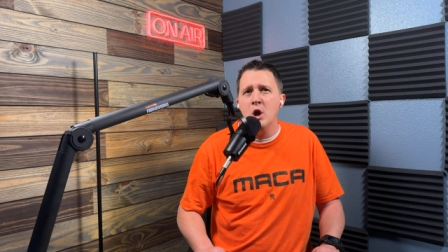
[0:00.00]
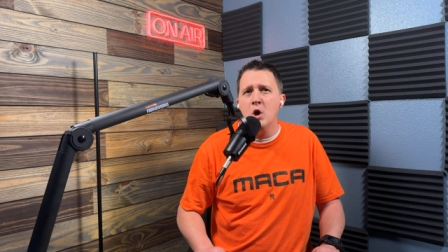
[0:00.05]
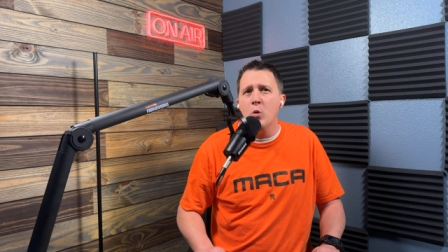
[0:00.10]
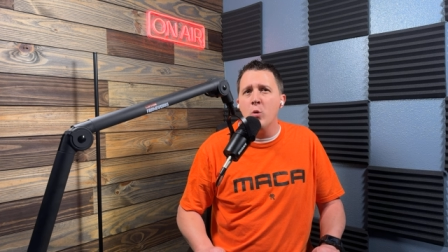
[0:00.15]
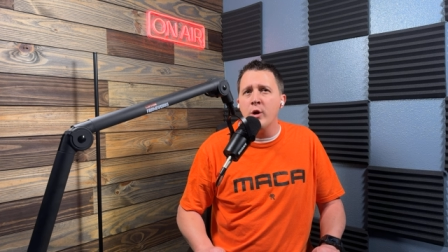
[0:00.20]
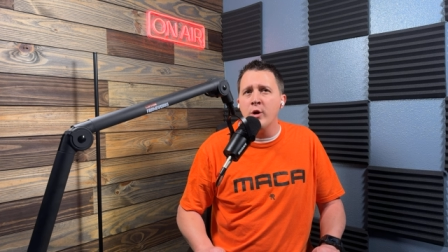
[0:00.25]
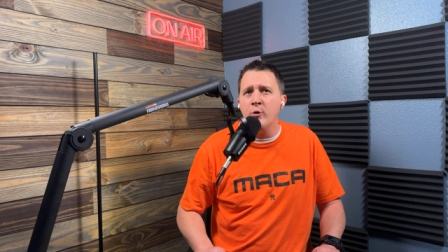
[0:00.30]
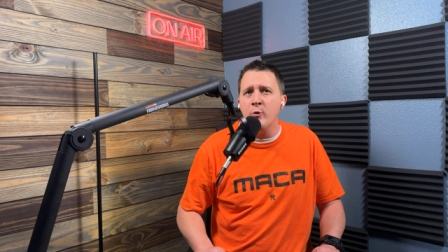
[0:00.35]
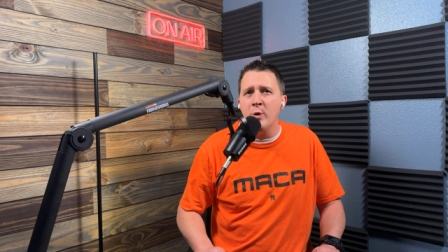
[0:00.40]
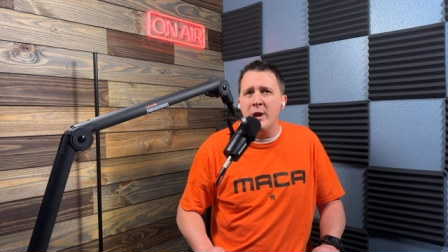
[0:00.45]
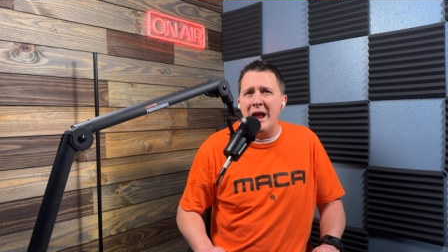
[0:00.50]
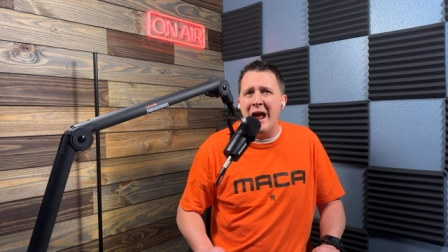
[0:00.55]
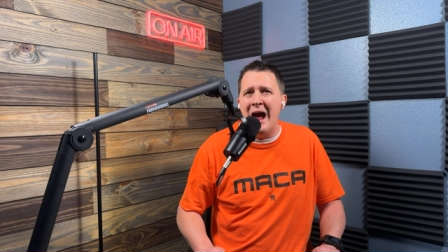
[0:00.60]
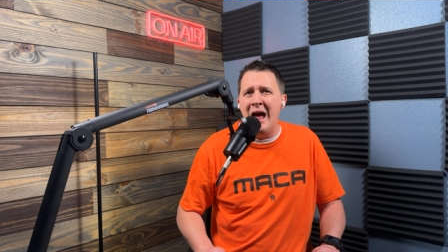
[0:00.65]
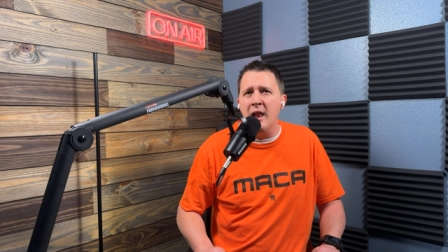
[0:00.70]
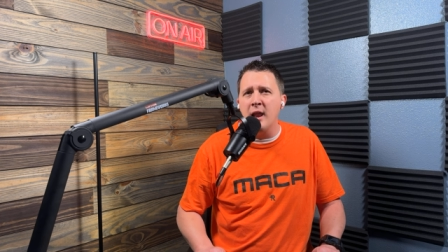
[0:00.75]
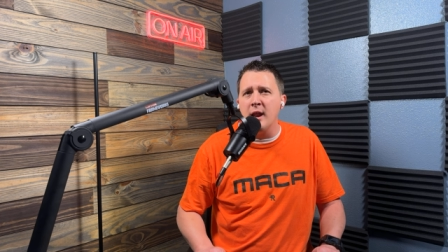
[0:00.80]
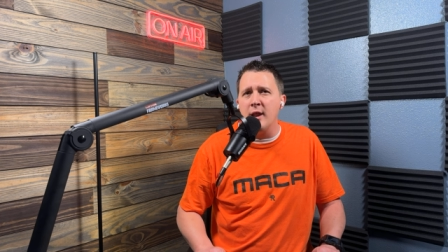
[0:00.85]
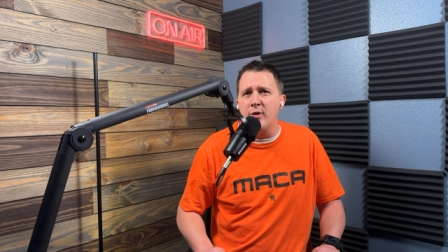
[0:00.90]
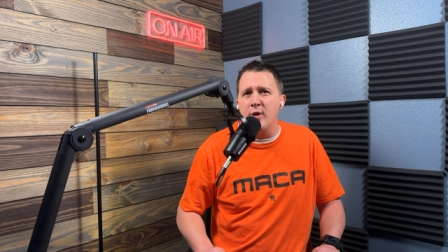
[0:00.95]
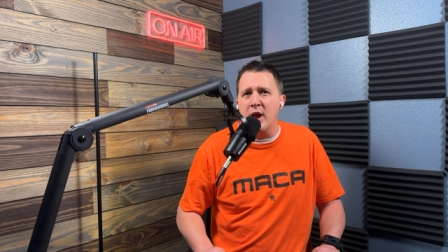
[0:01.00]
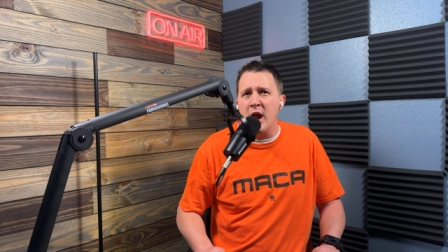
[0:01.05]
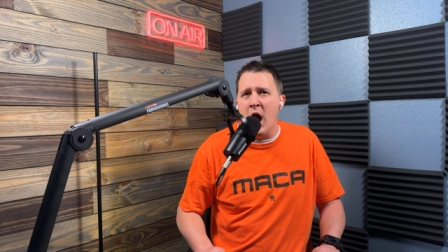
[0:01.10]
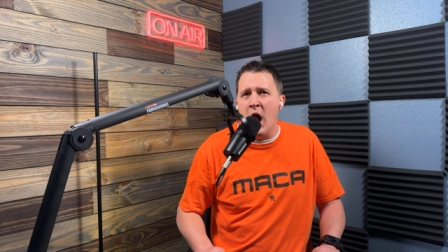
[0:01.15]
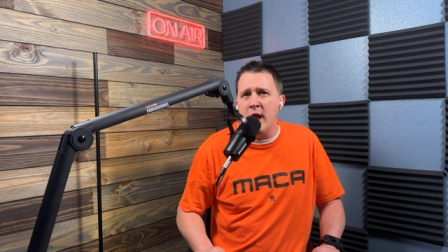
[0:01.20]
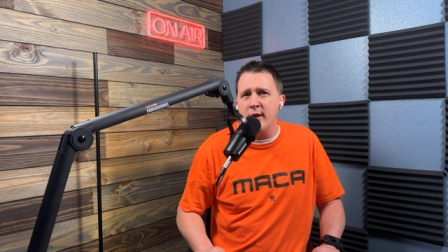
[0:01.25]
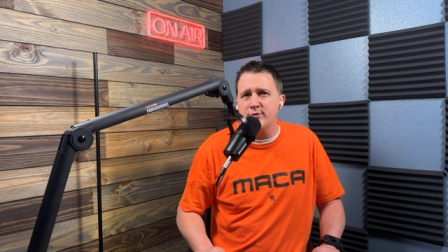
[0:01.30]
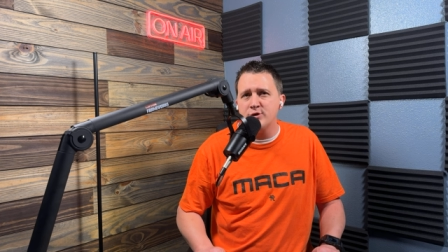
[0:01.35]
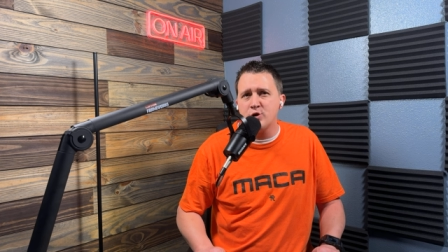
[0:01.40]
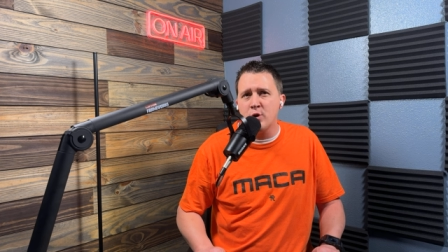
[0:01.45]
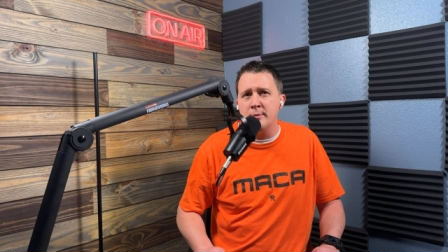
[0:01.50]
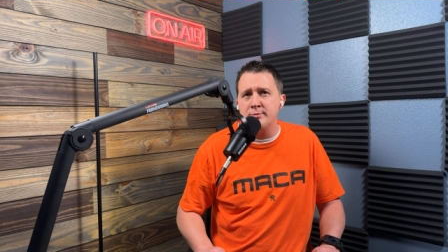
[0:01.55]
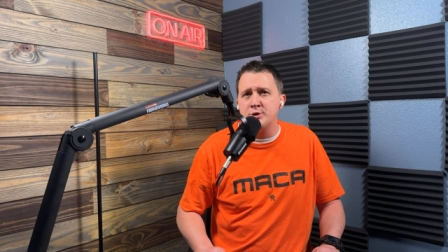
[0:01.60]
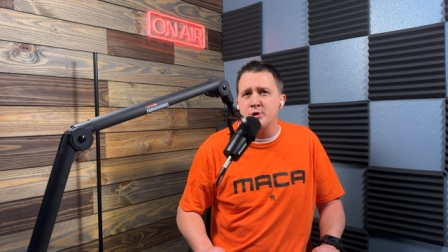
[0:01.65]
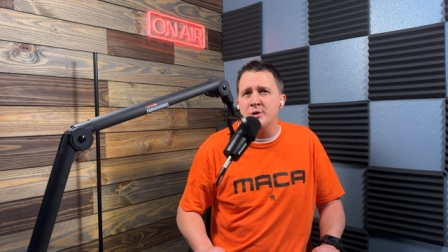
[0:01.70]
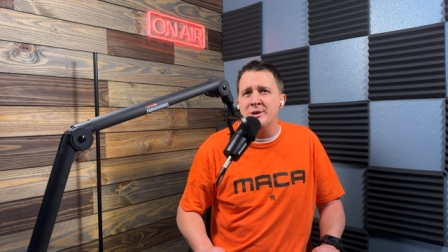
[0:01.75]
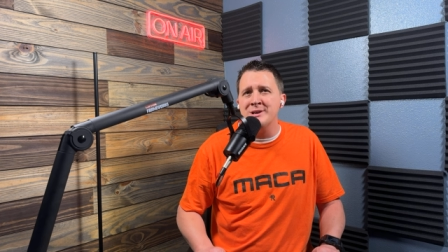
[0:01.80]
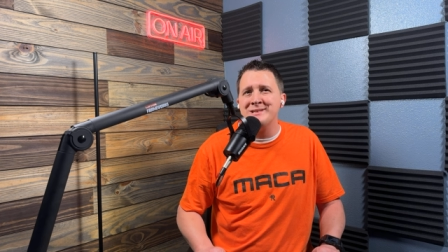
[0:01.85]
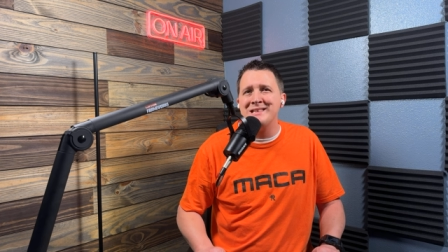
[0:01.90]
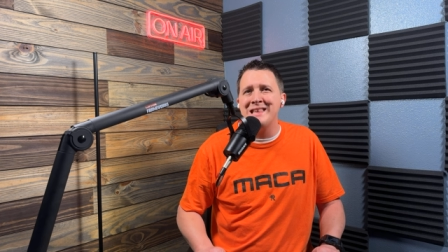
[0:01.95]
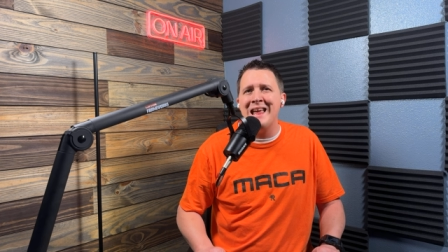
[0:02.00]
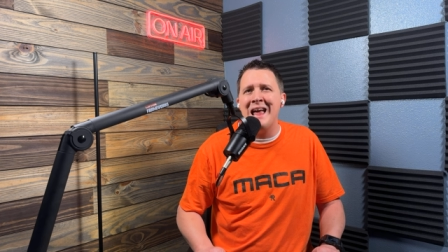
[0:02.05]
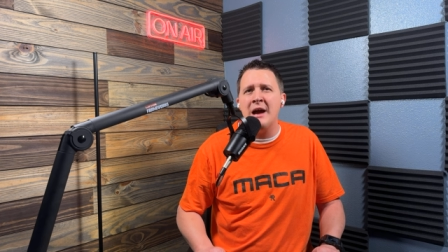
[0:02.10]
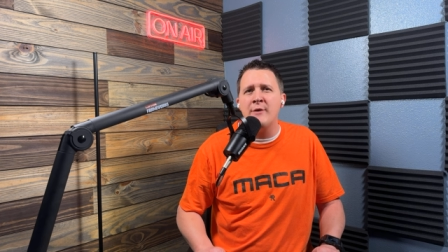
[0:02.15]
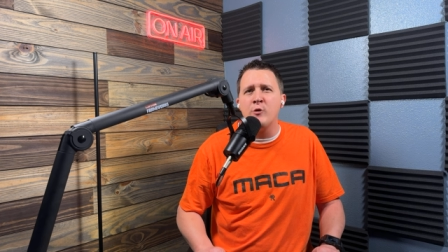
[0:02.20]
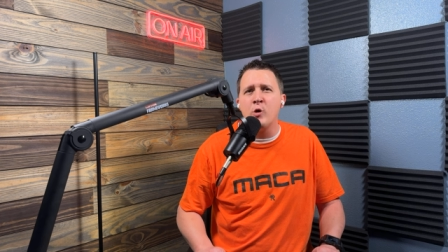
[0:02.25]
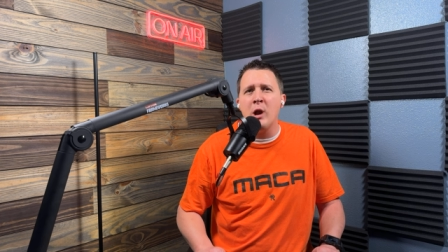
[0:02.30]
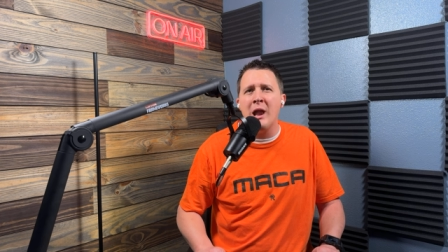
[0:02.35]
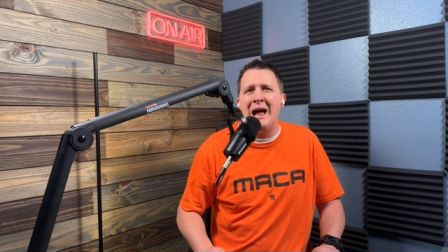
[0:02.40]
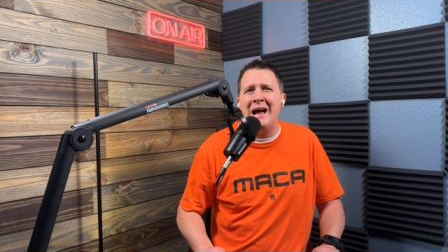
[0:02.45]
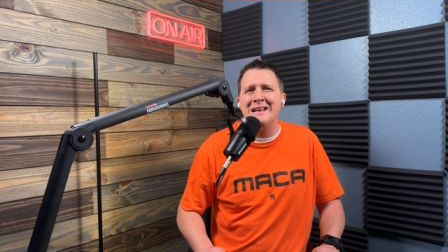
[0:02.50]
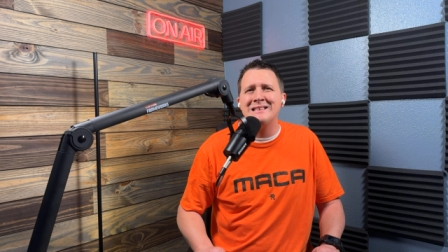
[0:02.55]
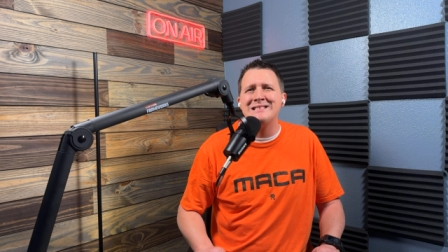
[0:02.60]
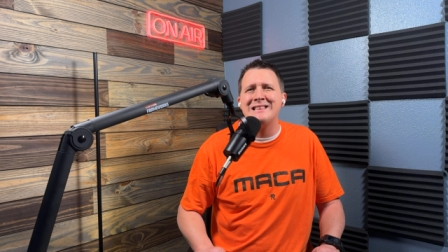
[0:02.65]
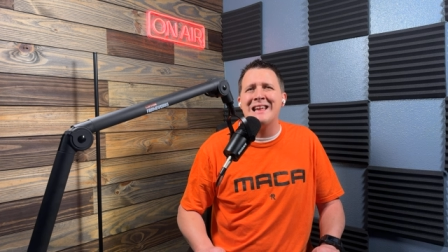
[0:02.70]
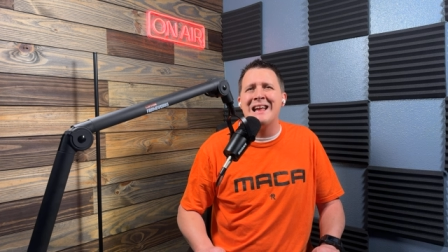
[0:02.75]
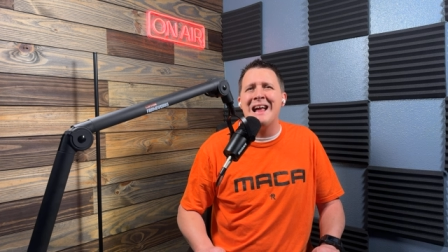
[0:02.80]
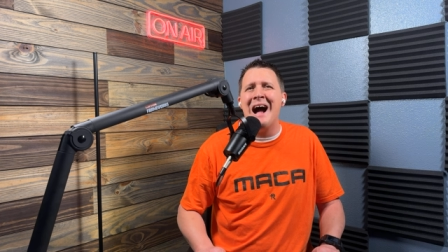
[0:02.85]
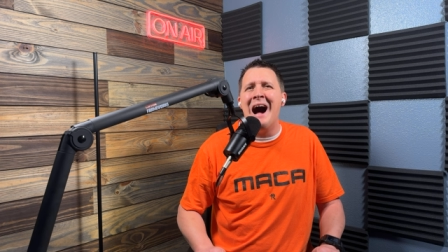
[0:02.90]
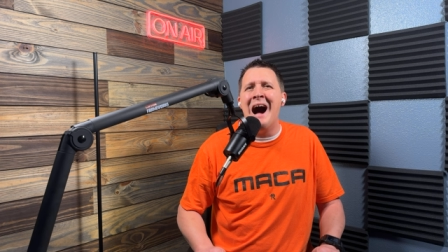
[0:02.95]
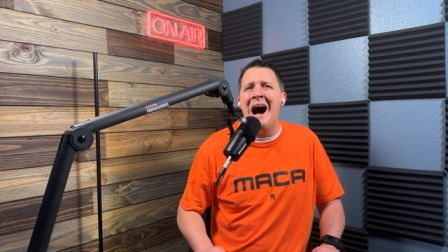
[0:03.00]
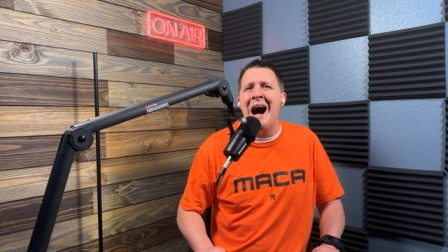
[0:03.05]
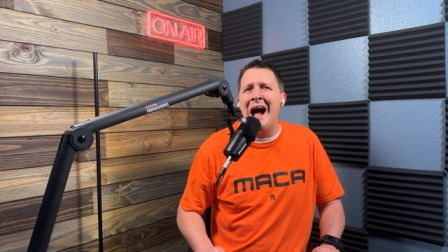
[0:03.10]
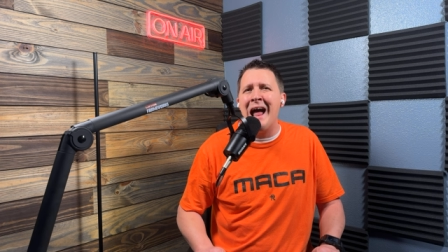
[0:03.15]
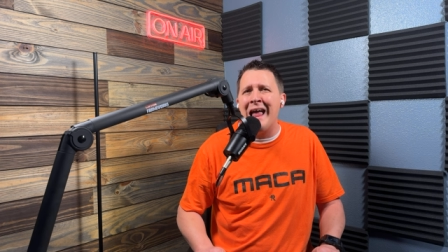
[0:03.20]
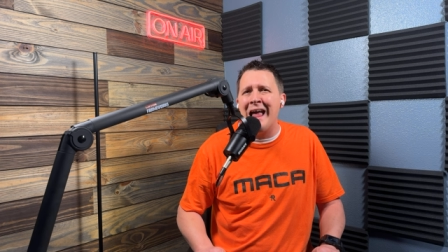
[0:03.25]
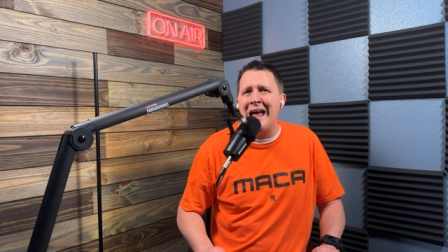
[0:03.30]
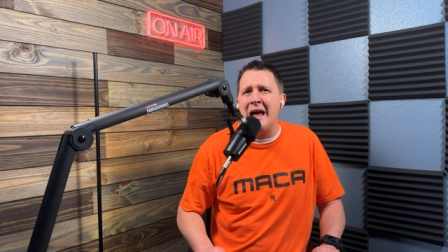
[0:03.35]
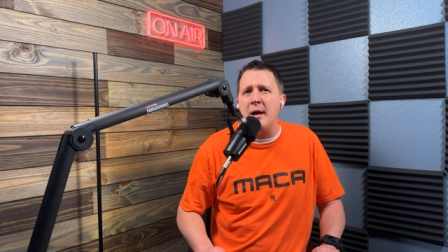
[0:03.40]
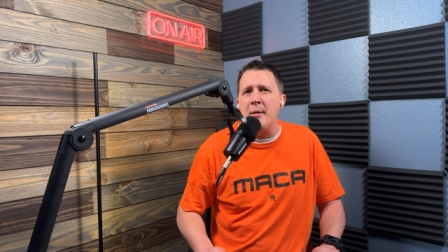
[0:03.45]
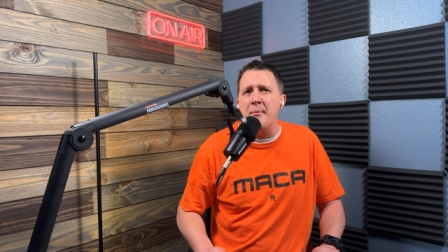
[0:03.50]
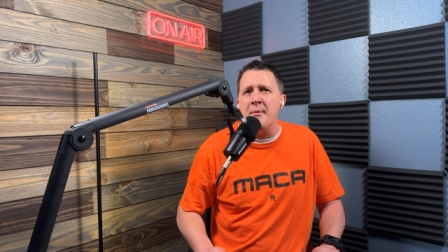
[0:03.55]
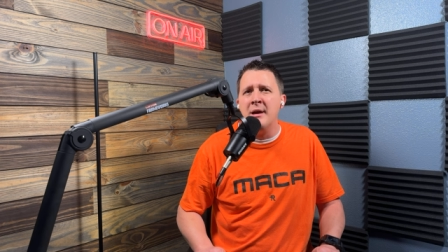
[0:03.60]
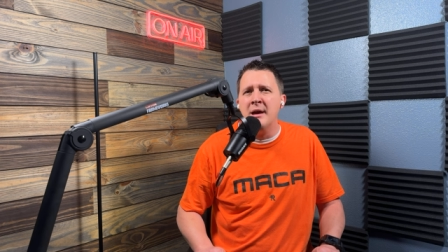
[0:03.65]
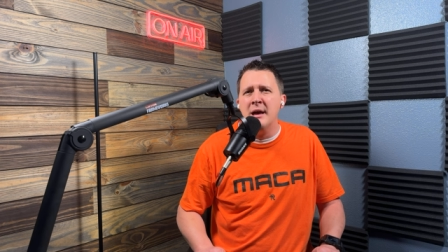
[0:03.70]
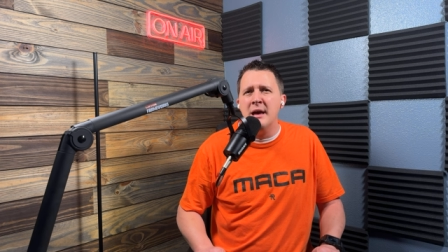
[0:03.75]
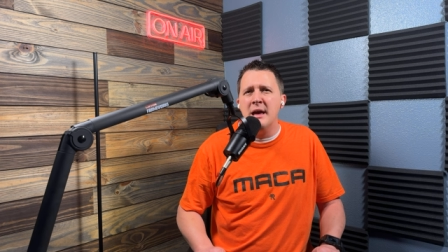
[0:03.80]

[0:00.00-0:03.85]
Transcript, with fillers: when in reality, the God of Scripture is the everlasting I am.